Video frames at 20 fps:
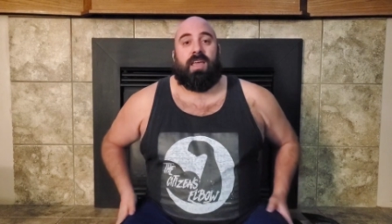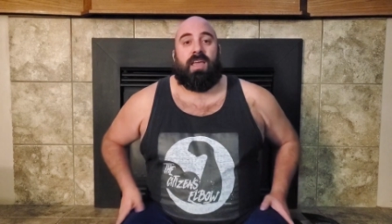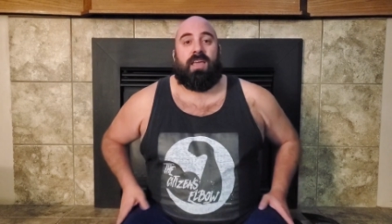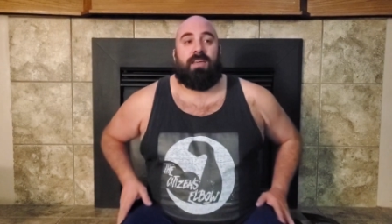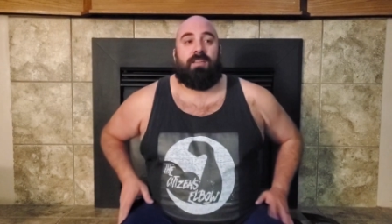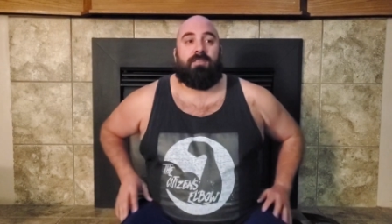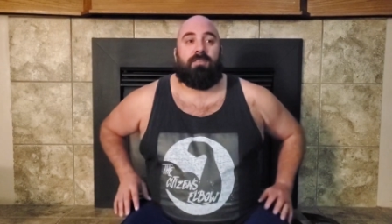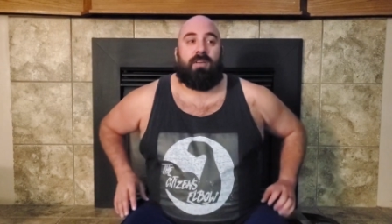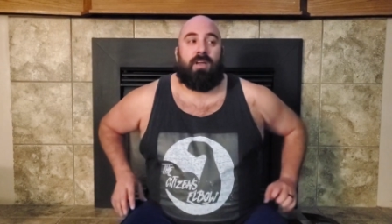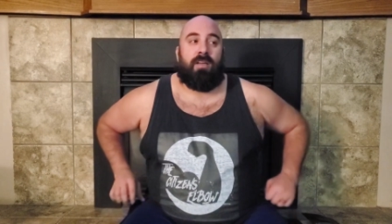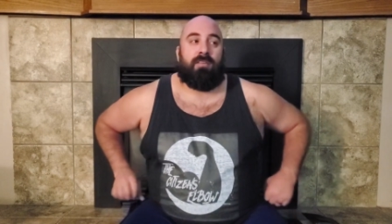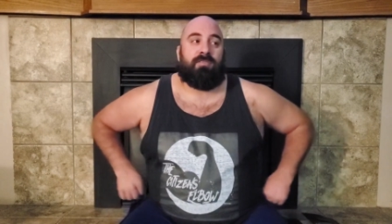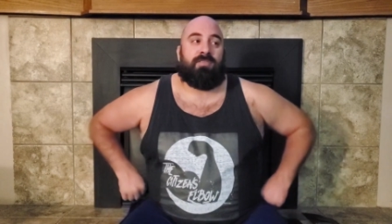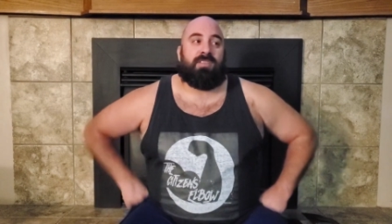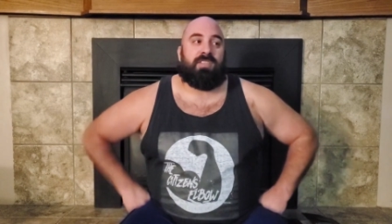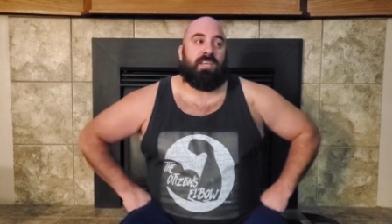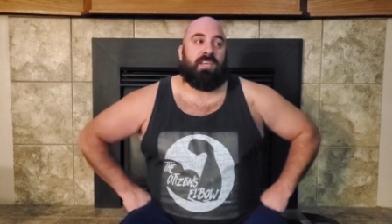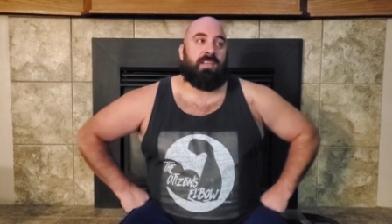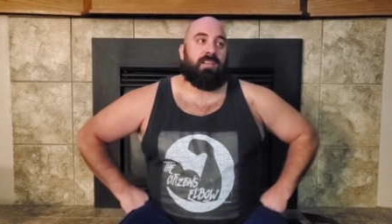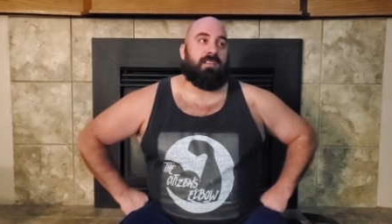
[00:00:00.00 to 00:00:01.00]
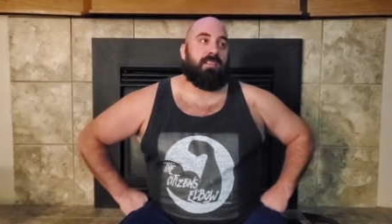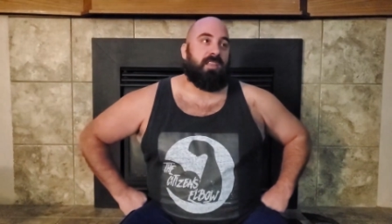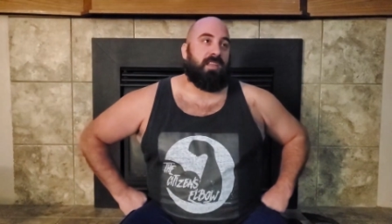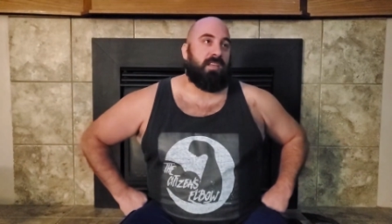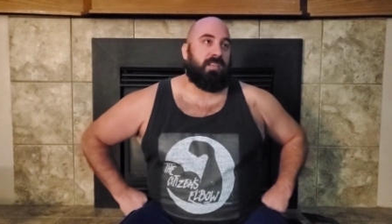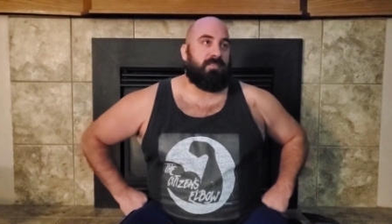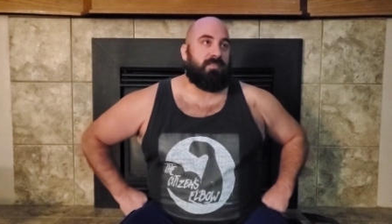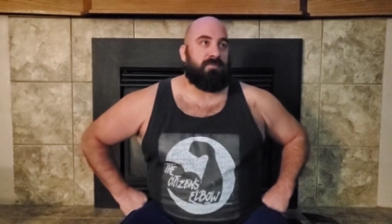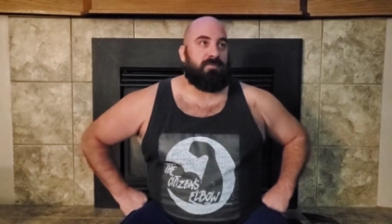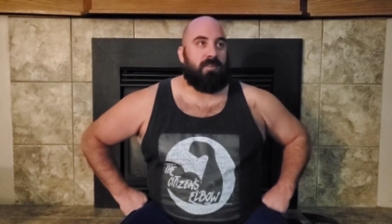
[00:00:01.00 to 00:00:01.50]
and I've seen
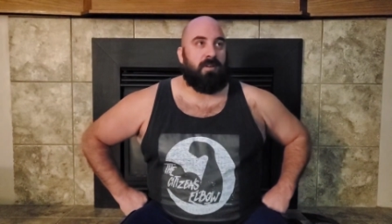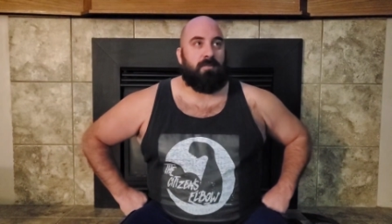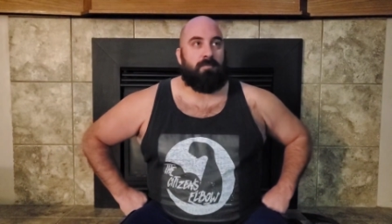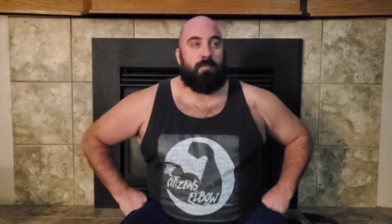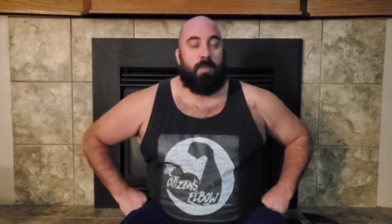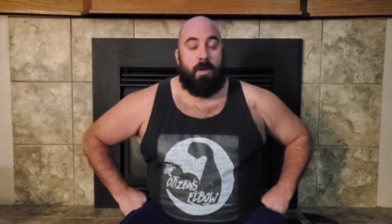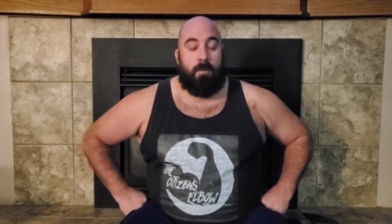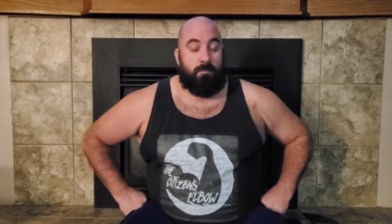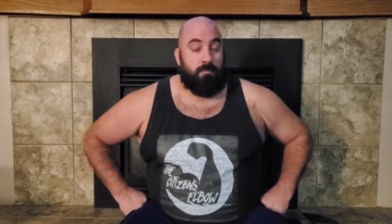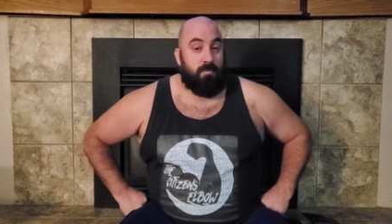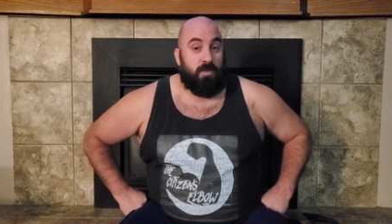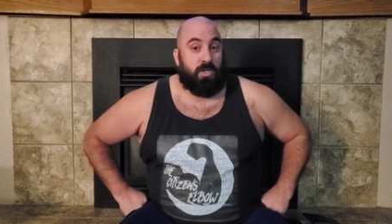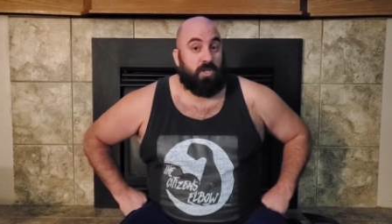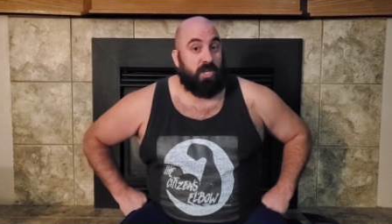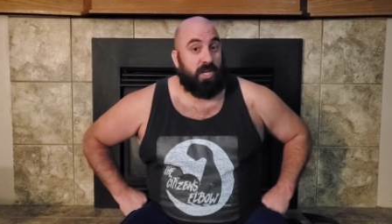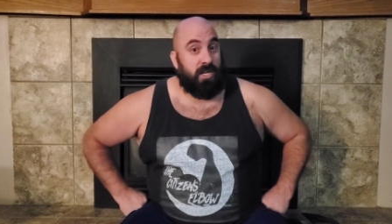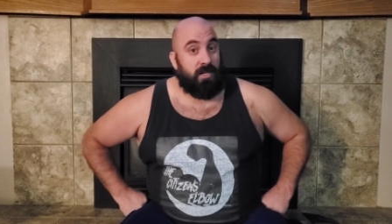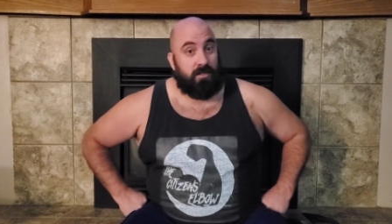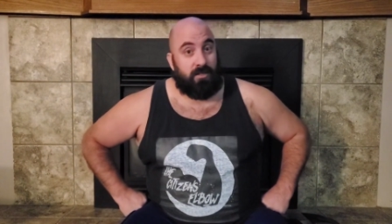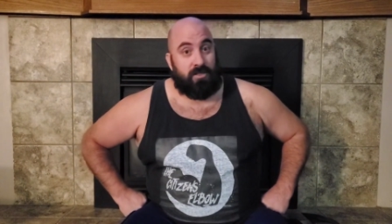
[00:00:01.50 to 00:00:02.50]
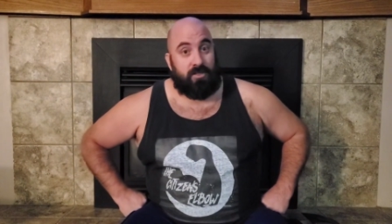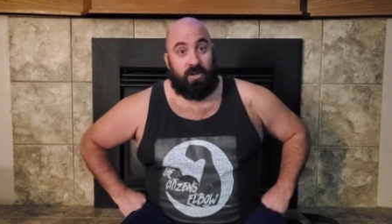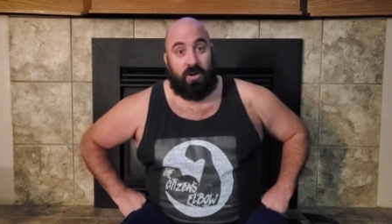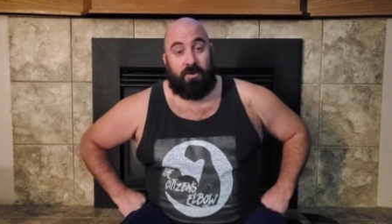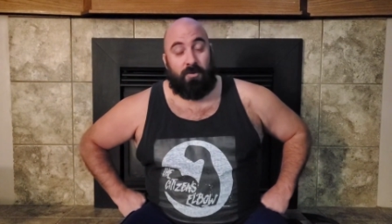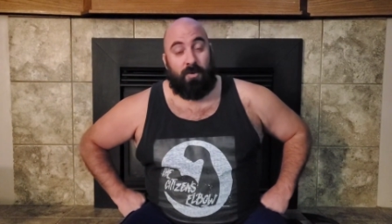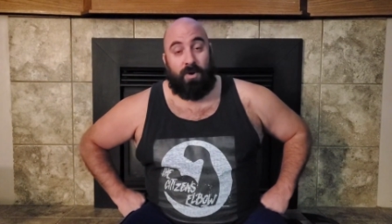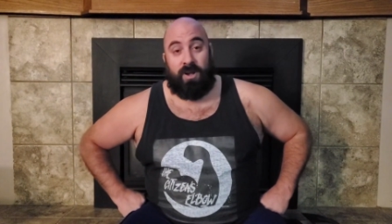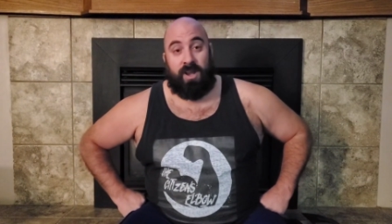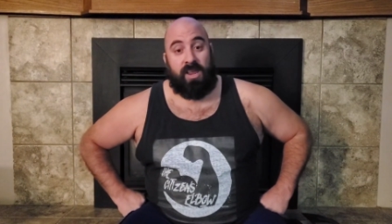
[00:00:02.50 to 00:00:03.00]
things from machines
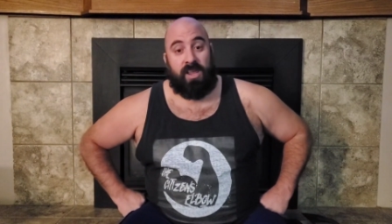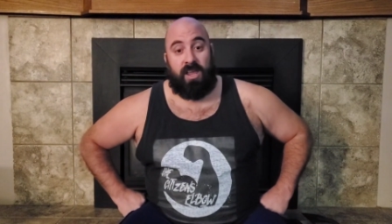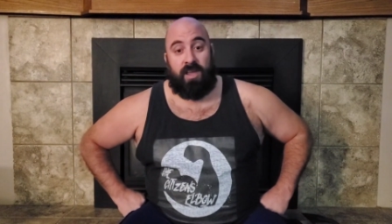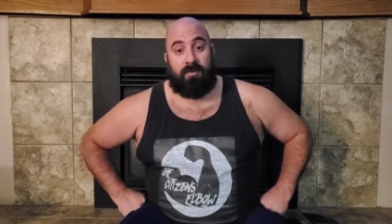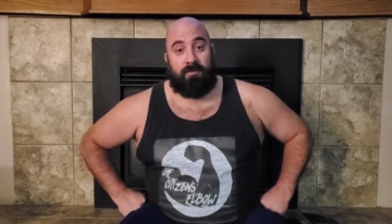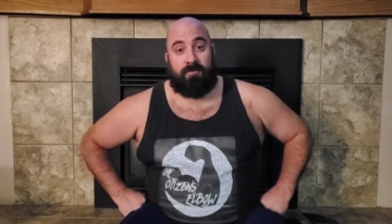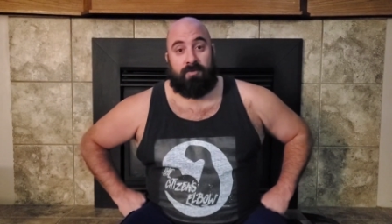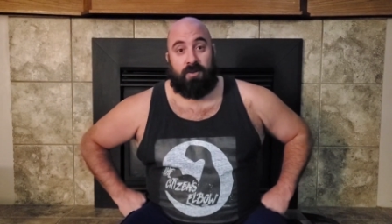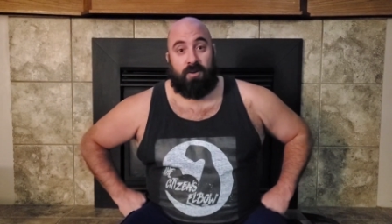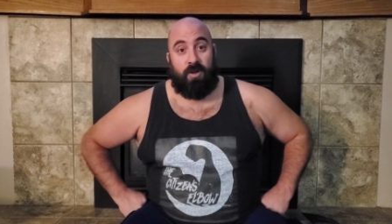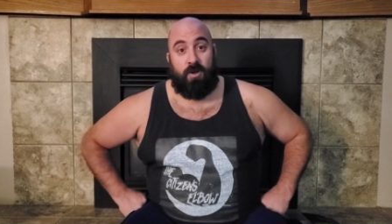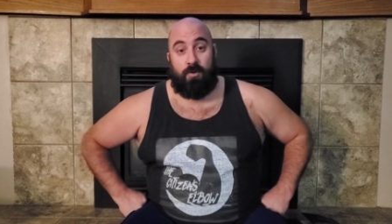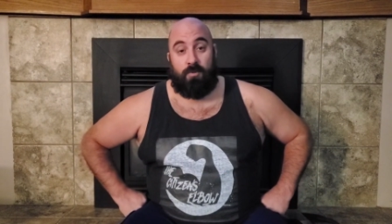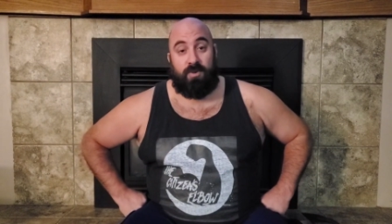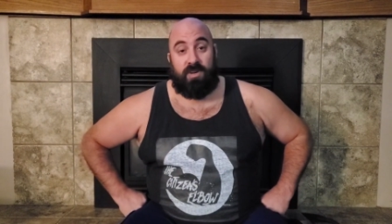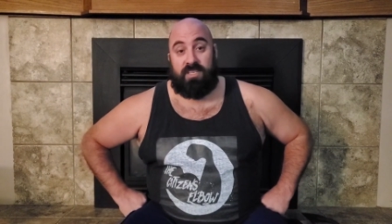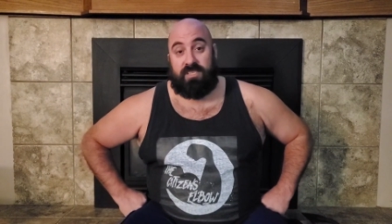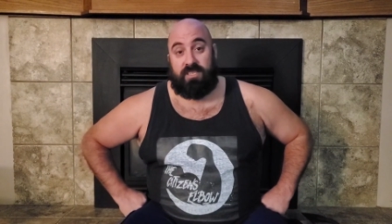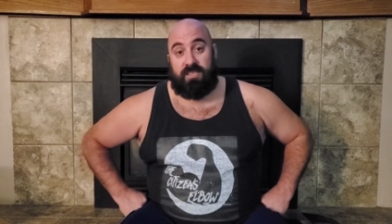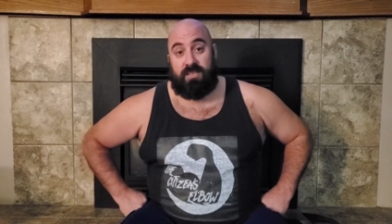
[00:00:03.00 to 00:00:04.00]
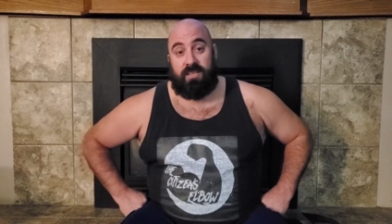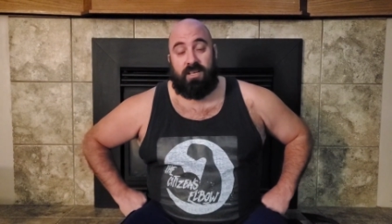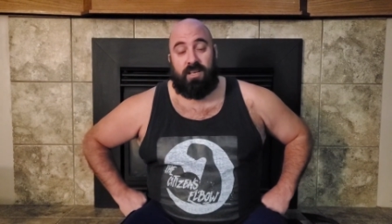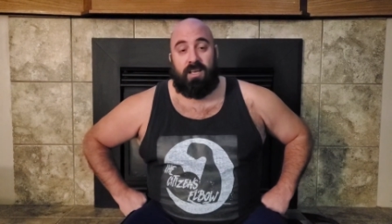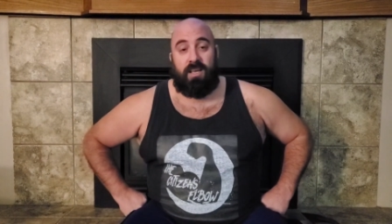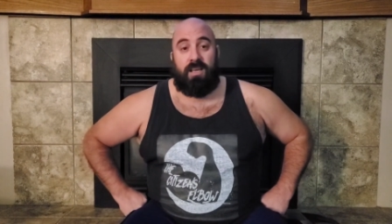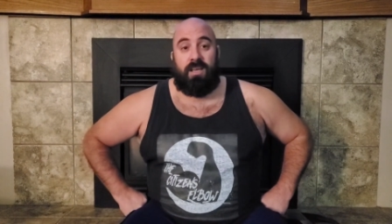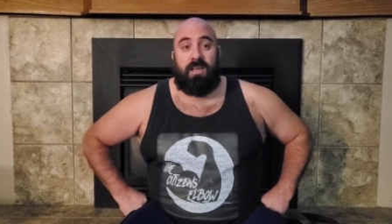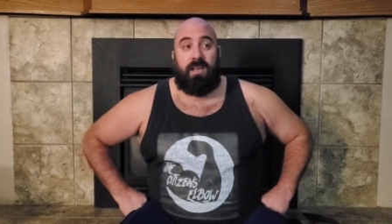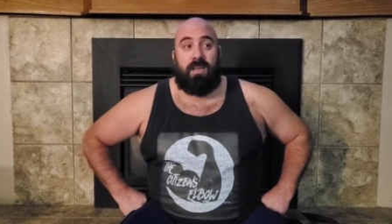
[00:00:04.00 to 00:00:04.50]
start working again for no reason